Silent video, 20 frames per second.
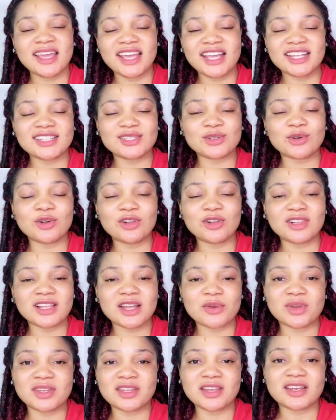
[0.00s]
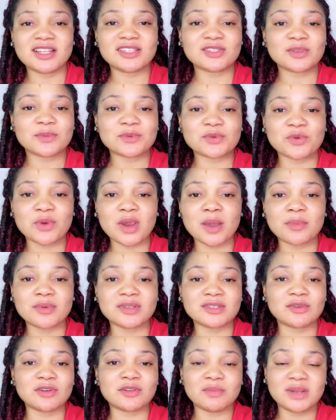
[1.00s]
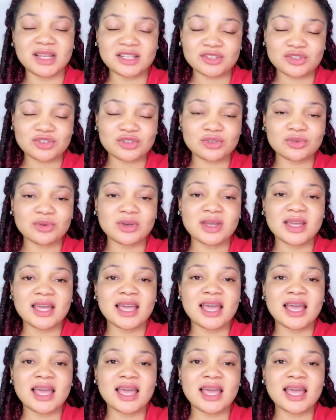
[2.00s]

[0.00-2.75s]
And all our returning subscribers, God bless you.